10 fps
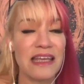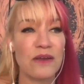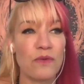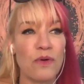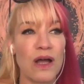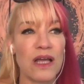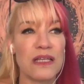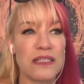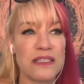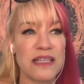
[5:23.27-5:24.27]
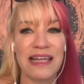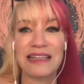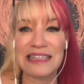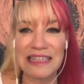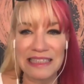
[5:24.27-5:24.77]
I
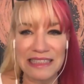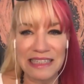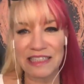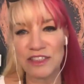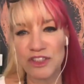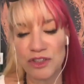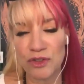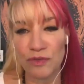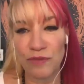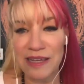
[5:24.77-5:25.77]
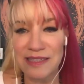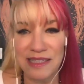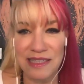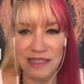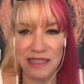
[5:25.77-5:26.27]
leaned into
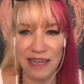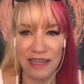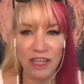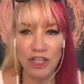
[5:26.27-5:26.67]
vices like